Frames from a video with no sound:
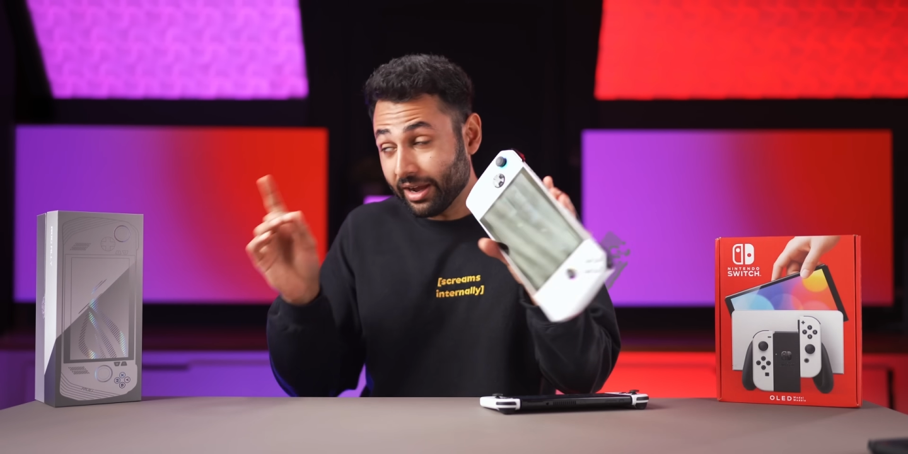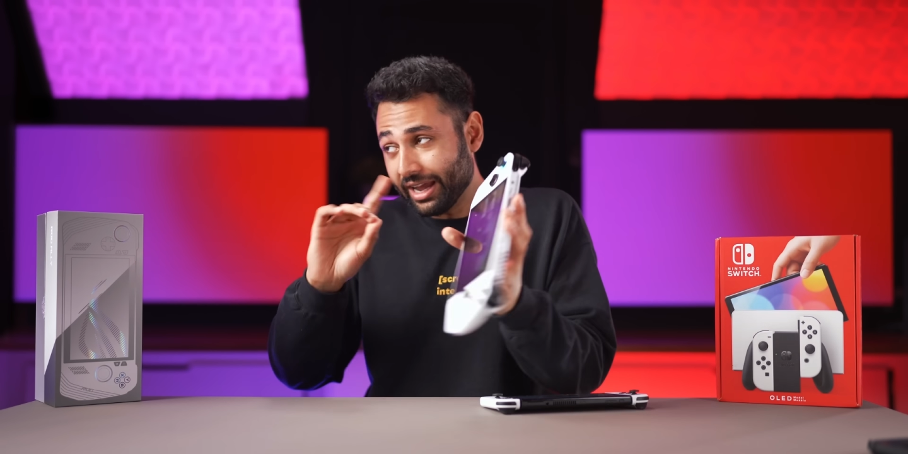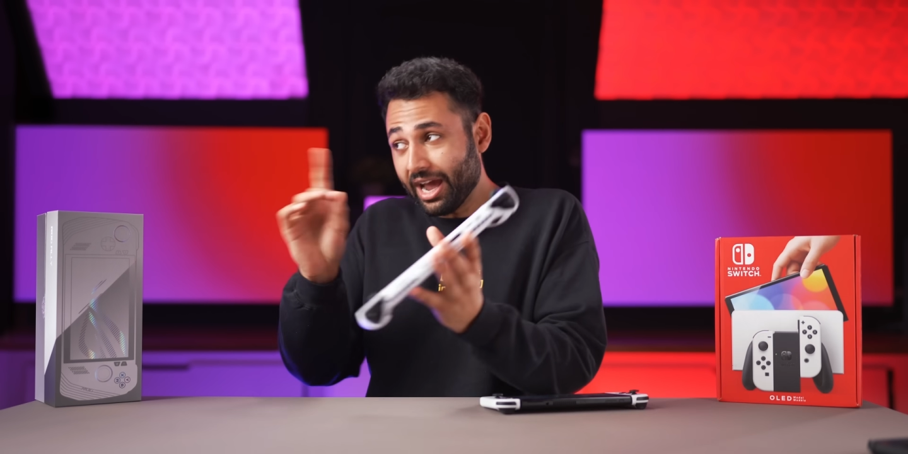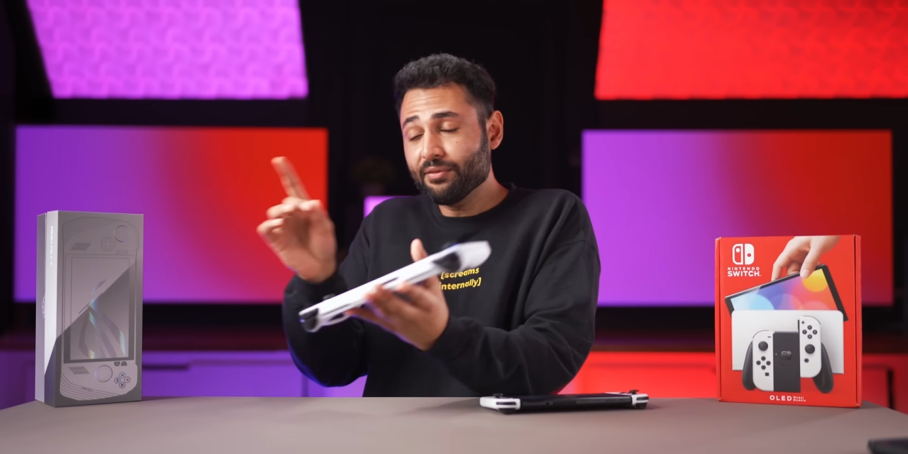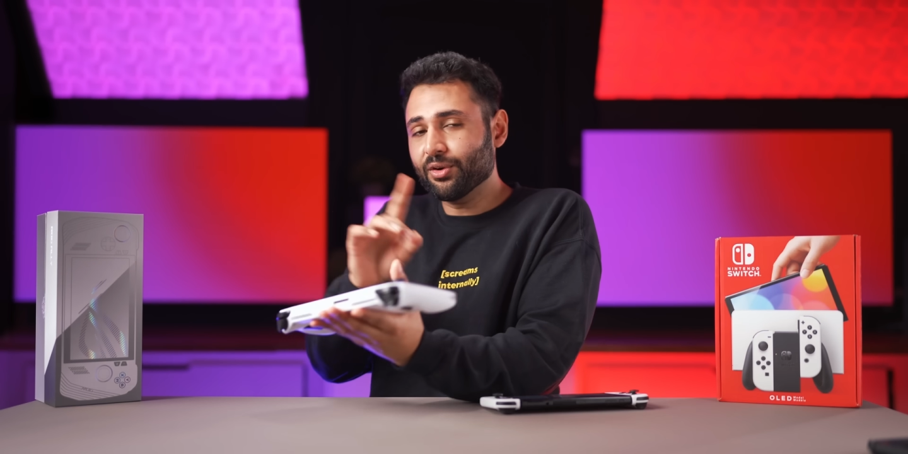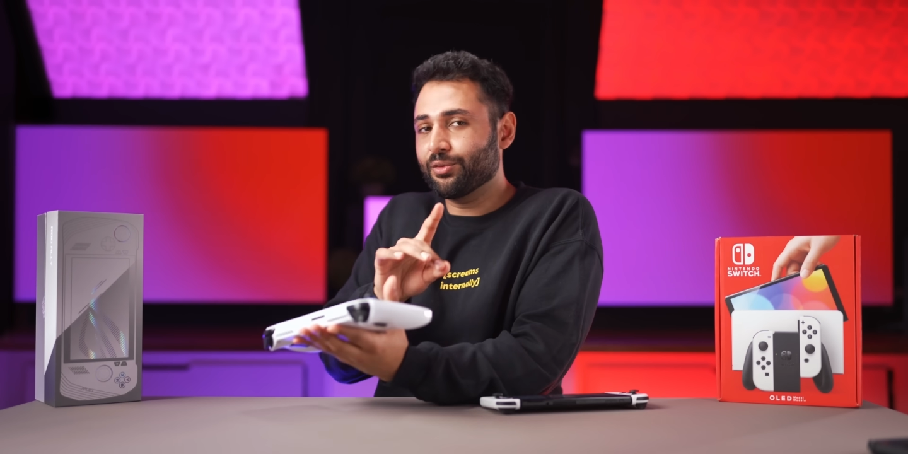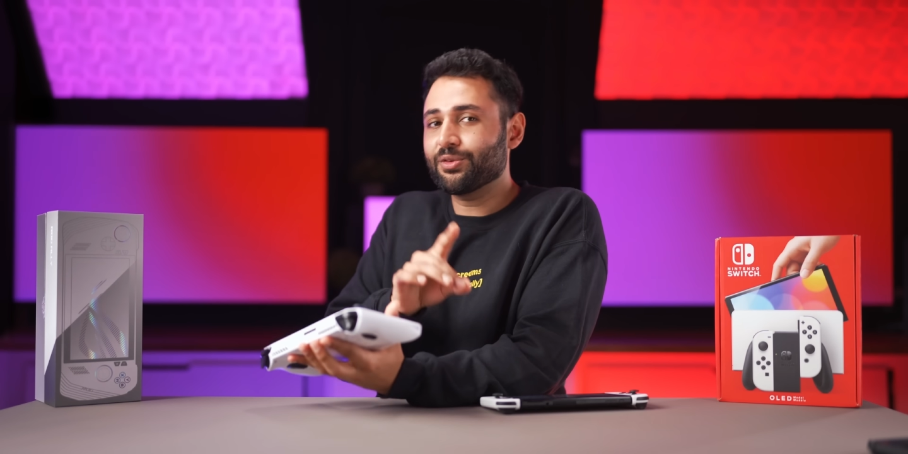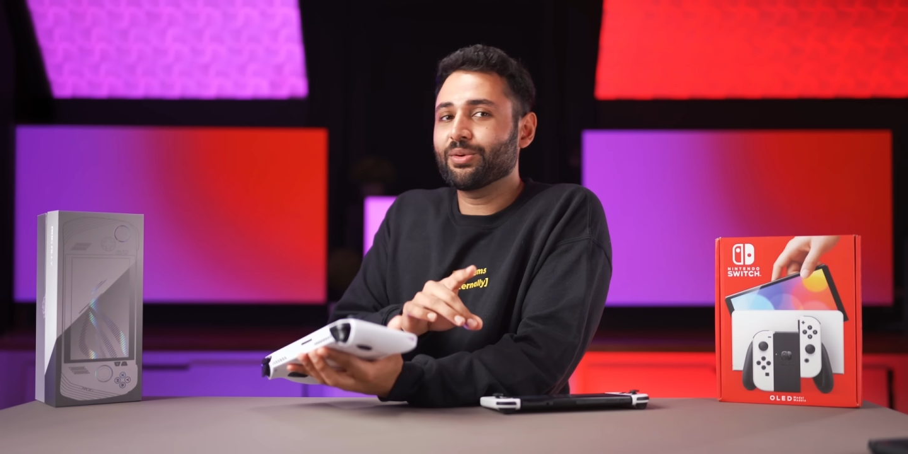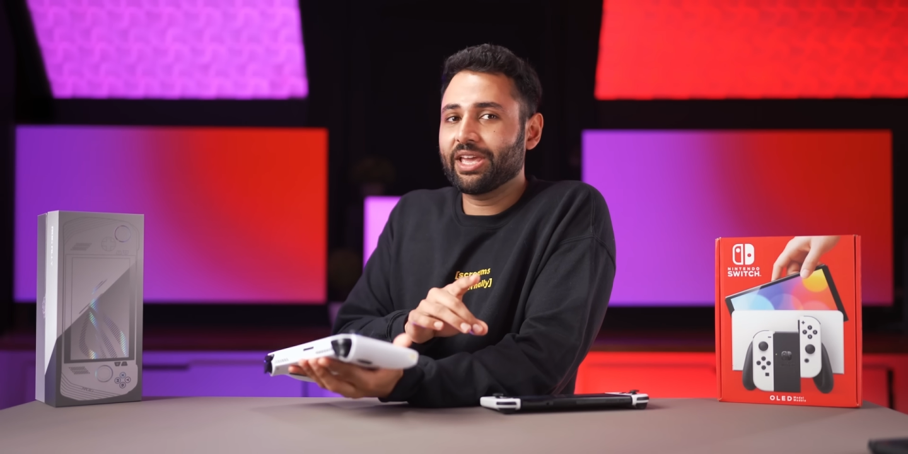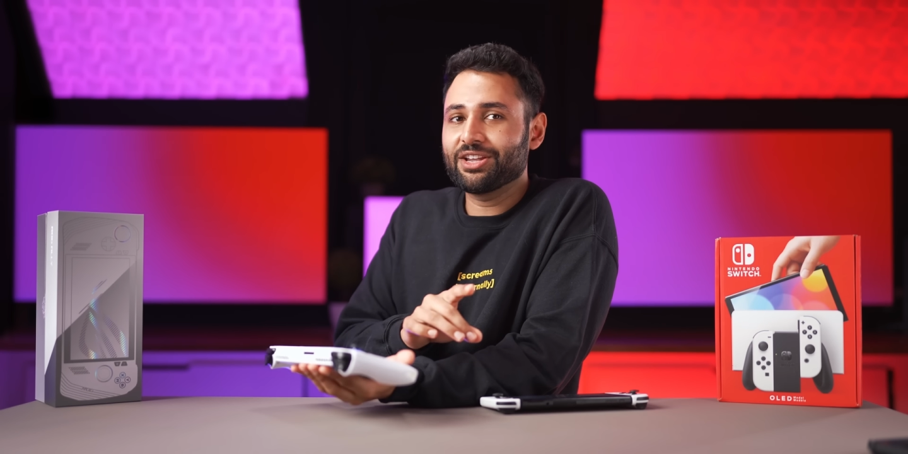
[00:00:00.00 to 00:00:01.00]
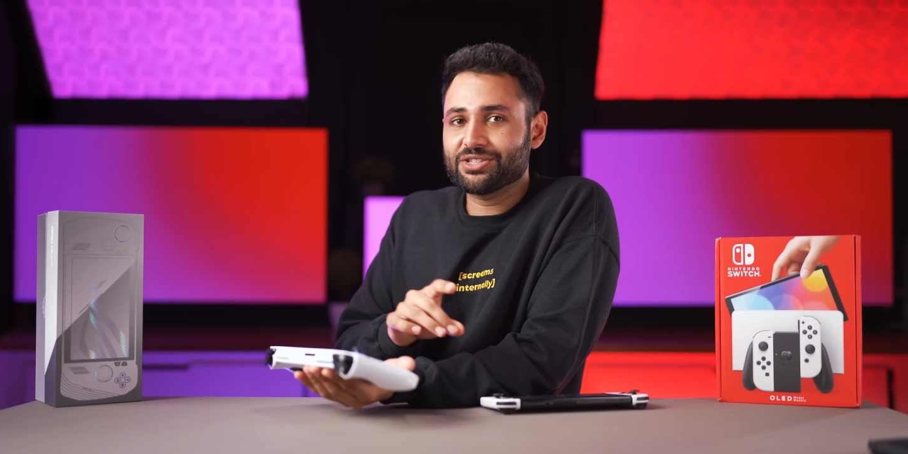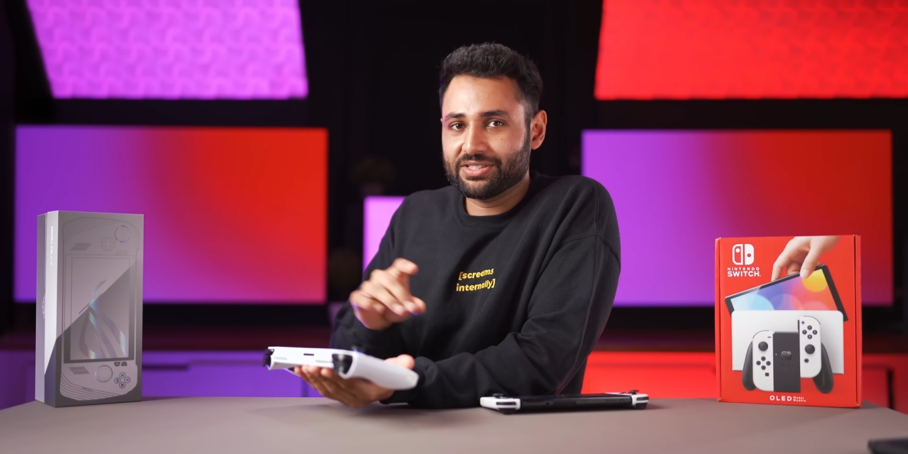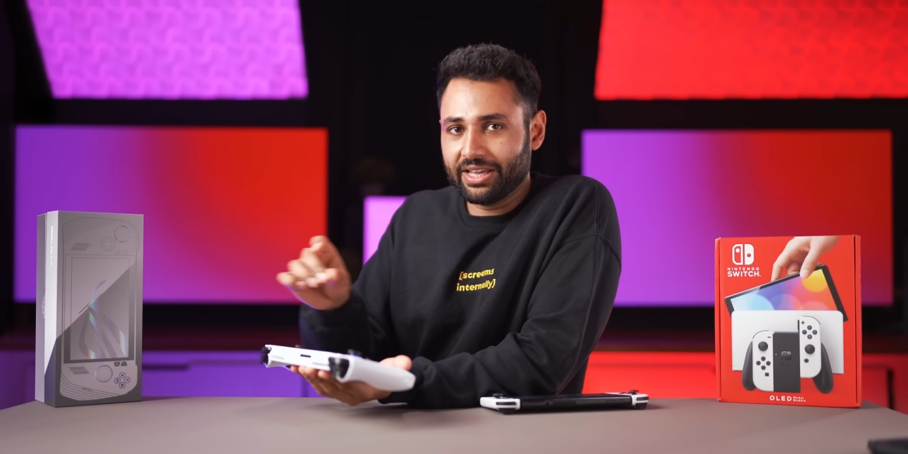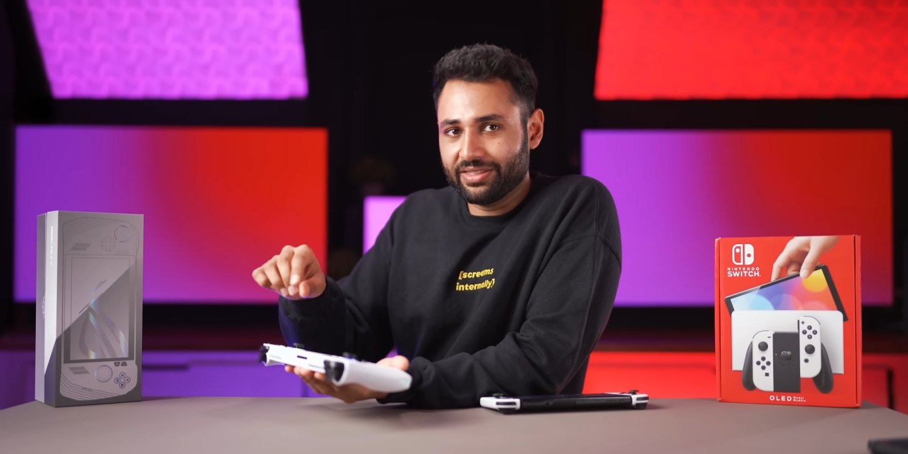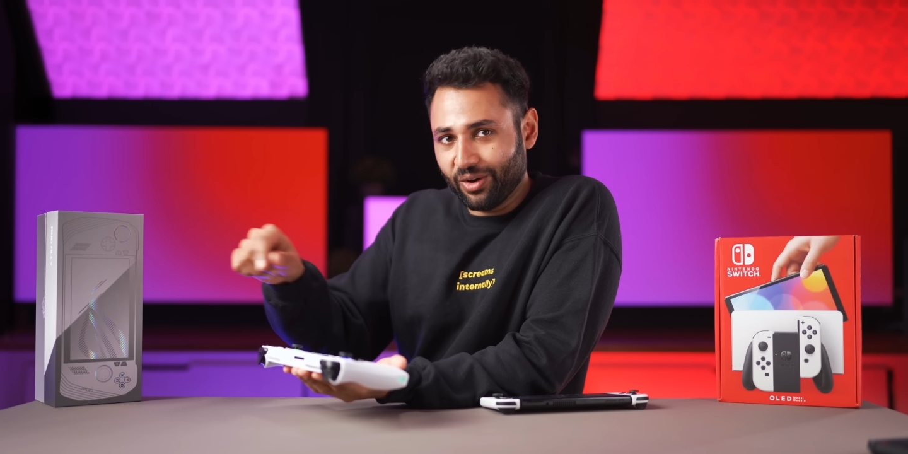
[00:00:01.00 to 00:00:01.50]
have on a few occasions
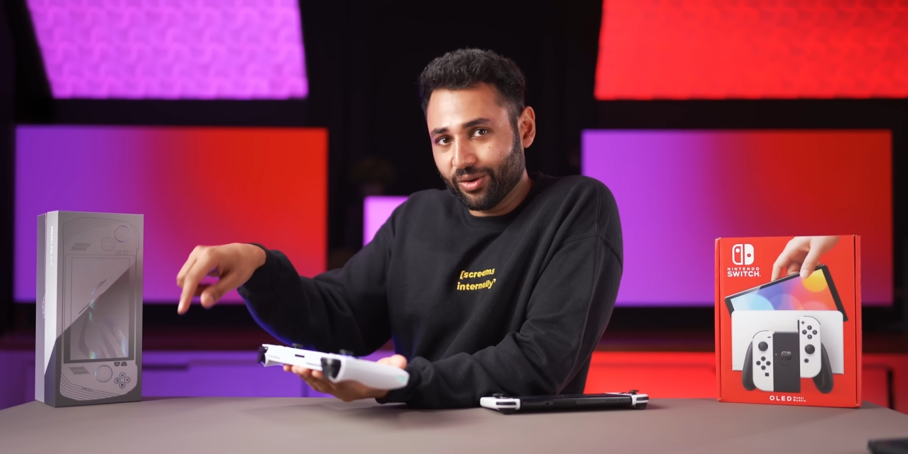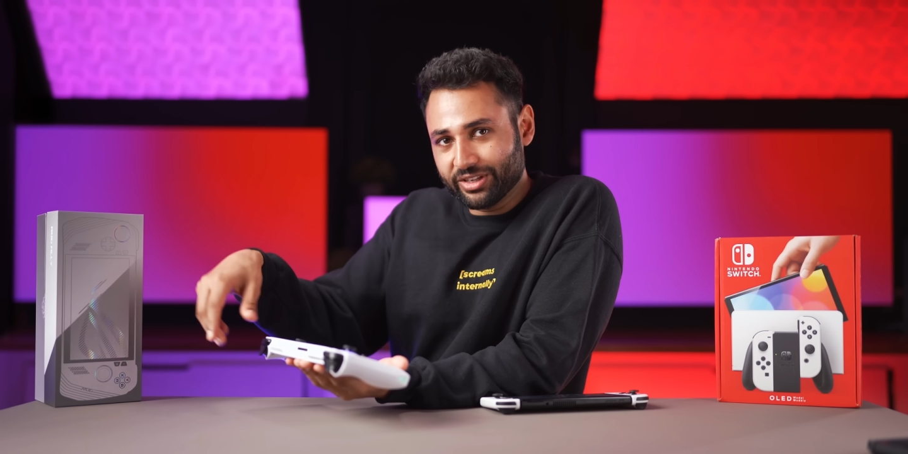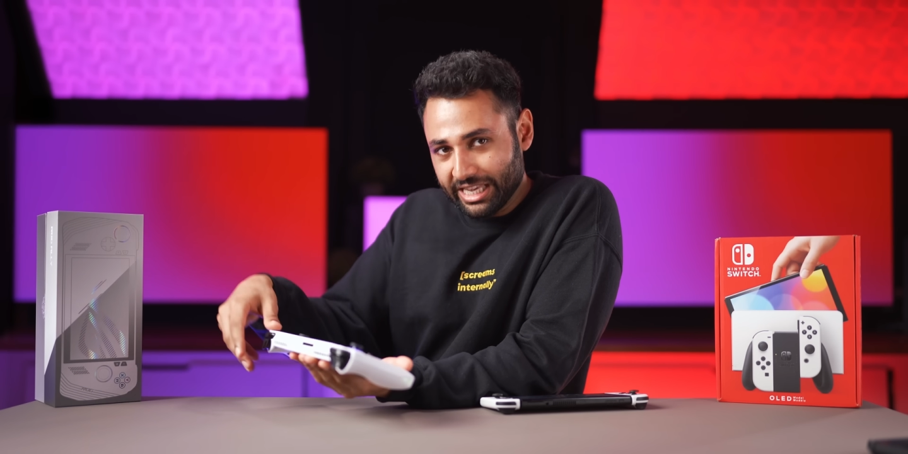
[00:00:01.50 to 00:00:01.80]
had the odd